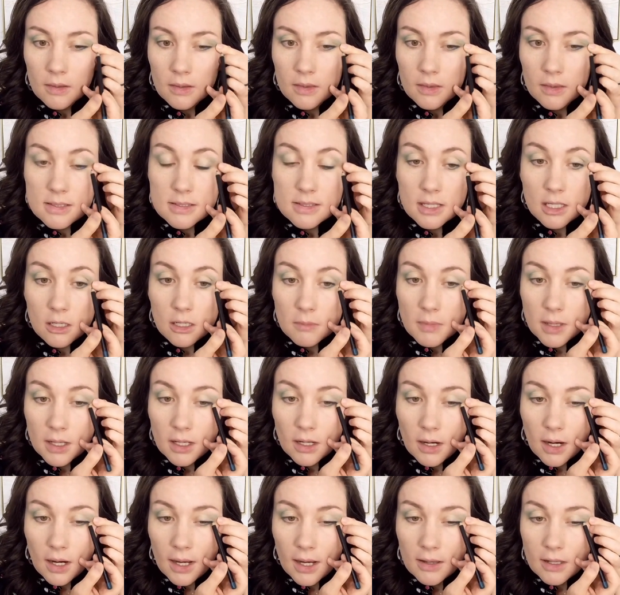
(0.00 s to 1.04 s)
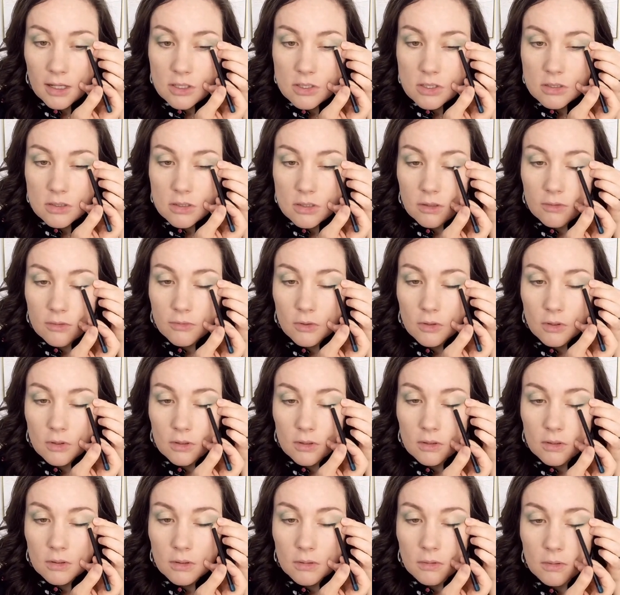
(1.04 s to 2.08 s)
This is going to make our eyelashes look fuller
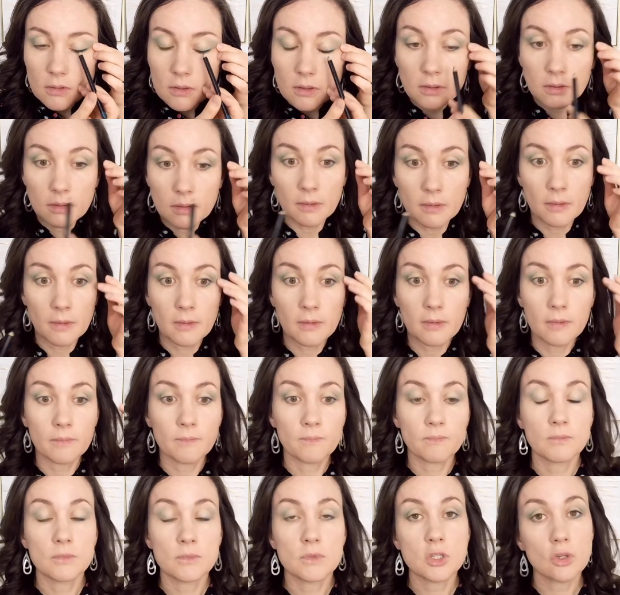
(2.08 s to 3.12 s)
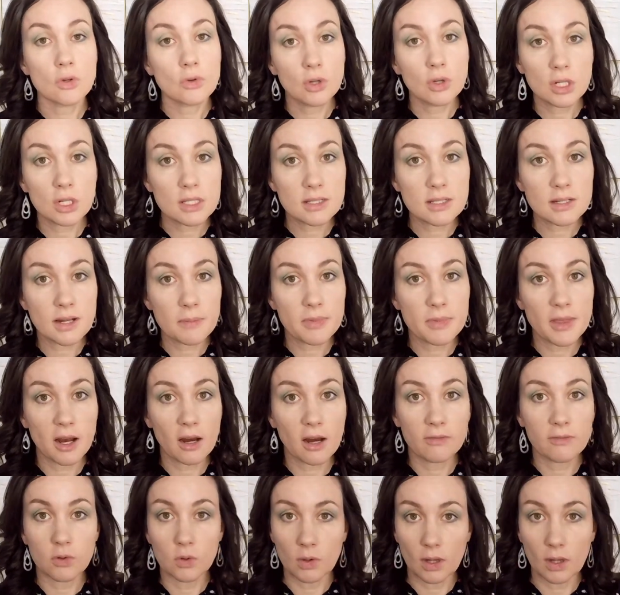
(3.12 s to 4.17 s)
too. So you could stop there
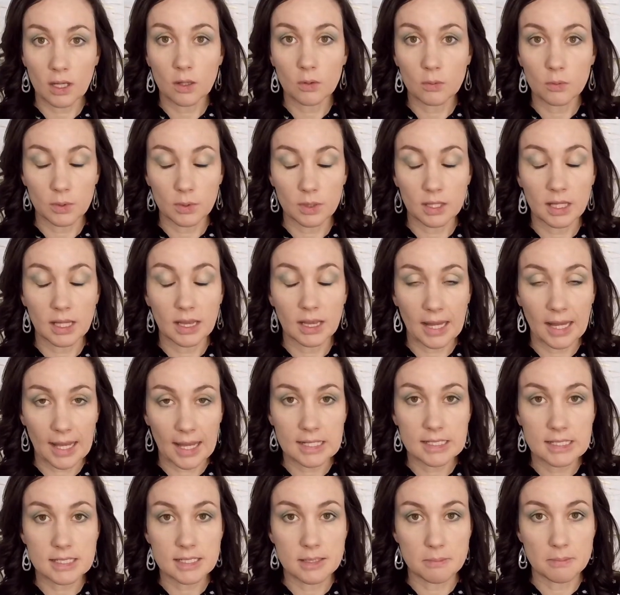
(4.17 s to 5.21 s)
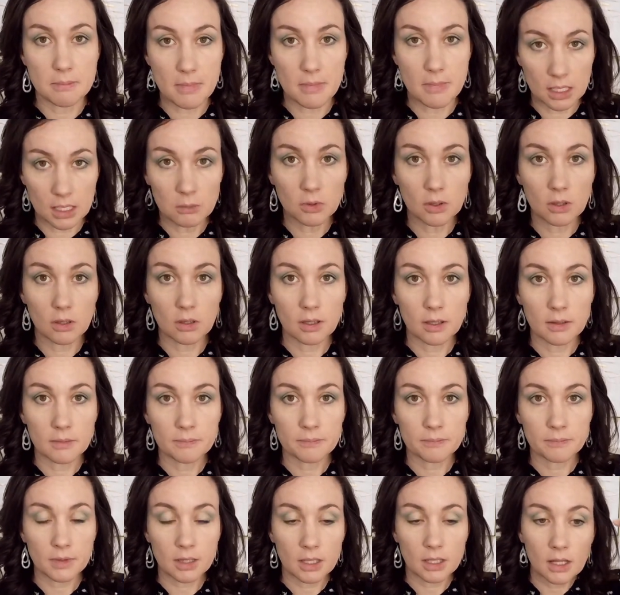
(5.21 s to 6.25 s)
if you like a really light, minimal
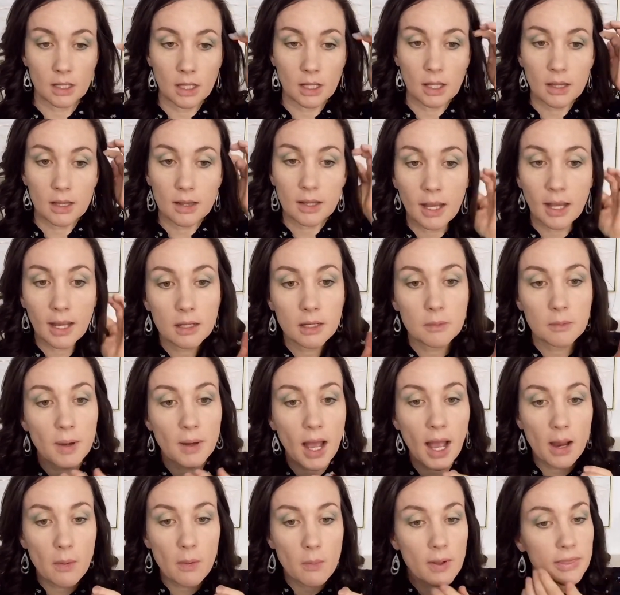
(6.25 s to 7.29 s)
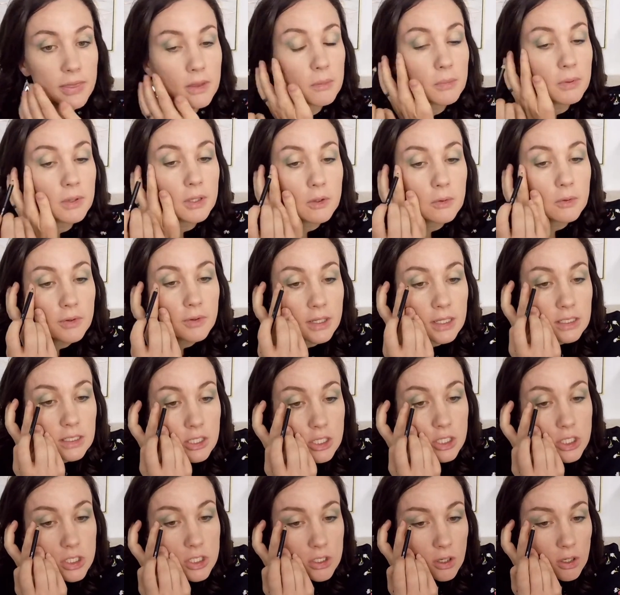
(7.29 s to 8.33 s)
line, but I want the blue-green
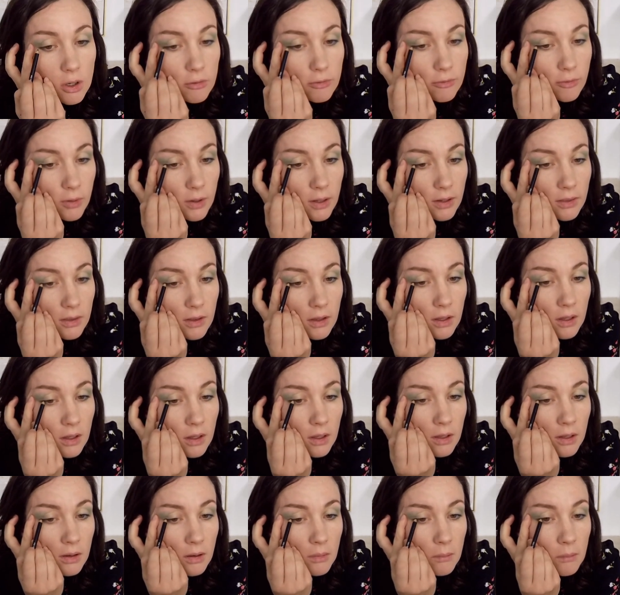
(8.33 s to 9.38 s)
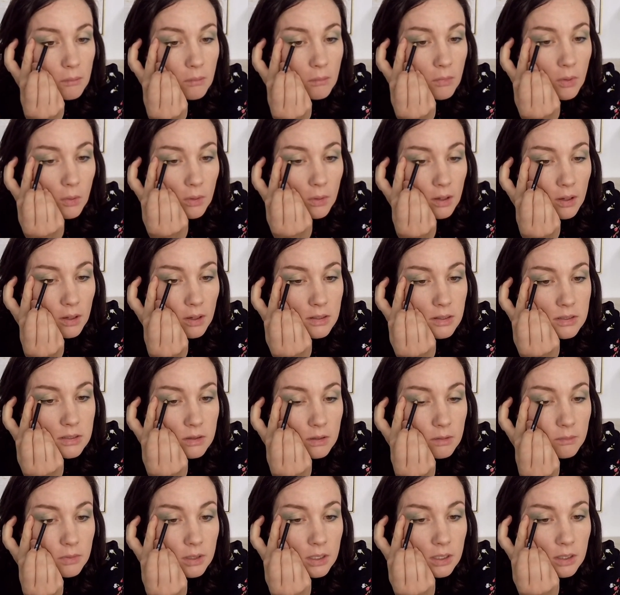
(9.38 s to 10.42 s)
to show forth more. So
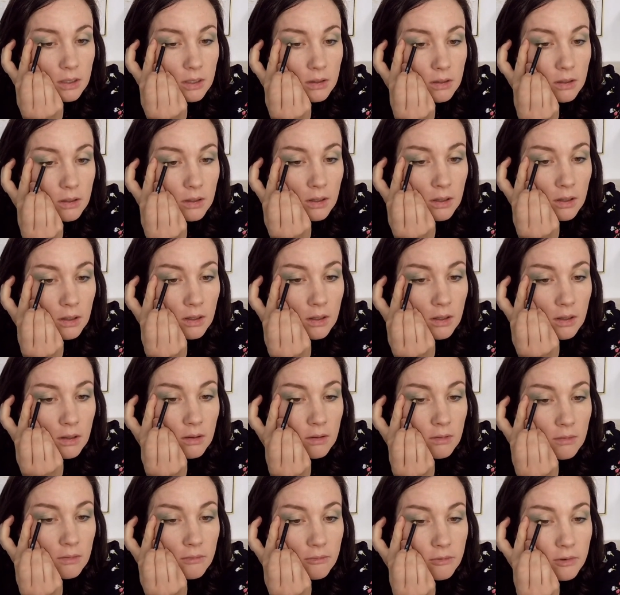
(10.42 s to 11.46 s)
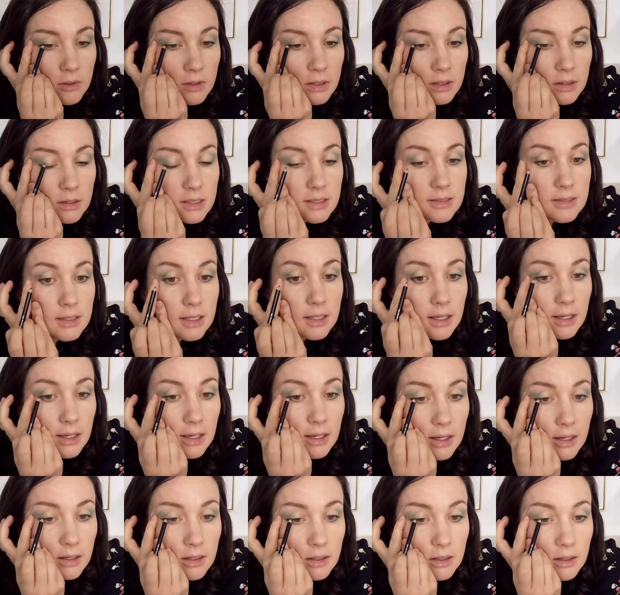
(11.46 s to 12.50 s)
I'm going to fill in this
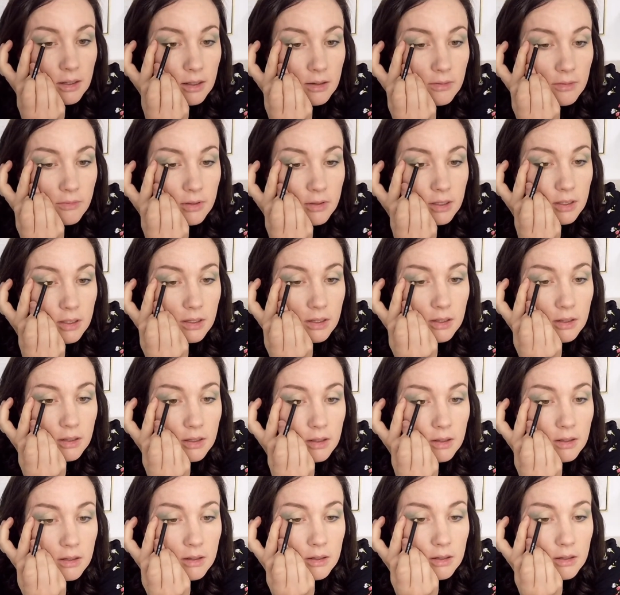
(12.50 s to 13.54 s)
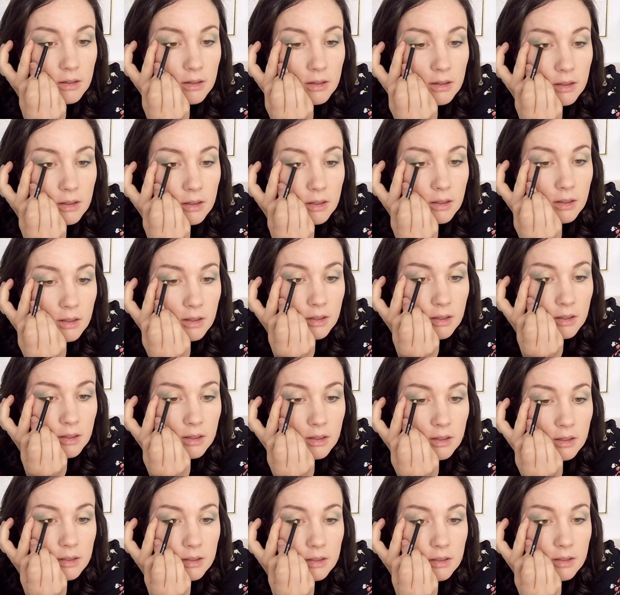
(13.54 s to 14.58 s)
line up here,
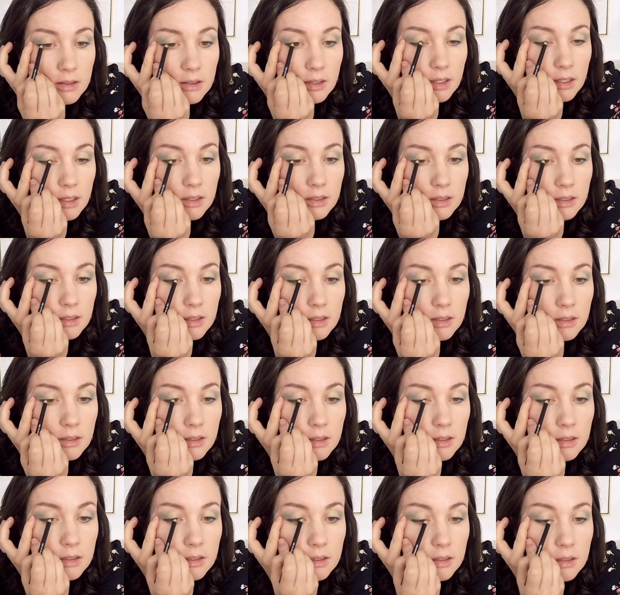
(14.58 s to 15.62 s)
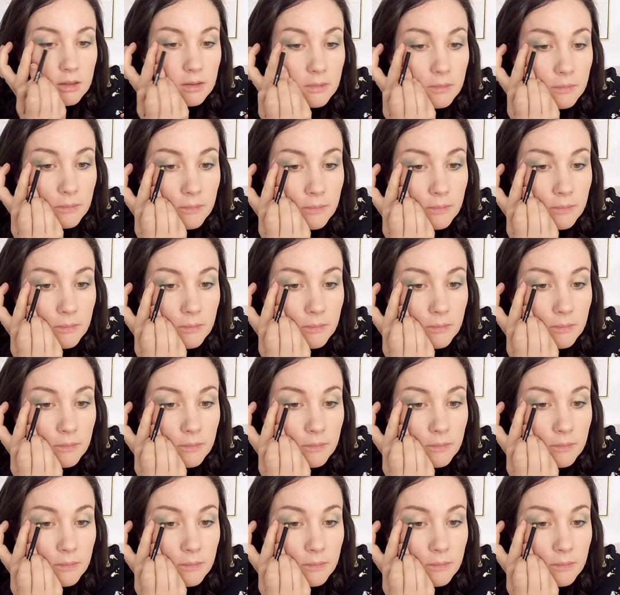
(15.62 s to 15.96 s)
taking it in.